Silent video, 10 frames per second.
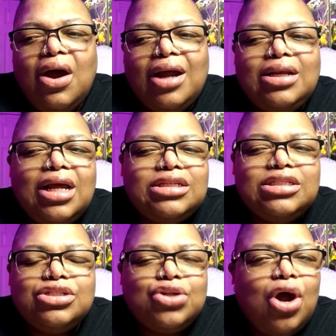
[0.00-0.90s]

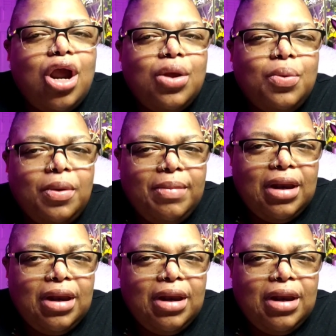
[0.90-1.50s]
Artest and Zarya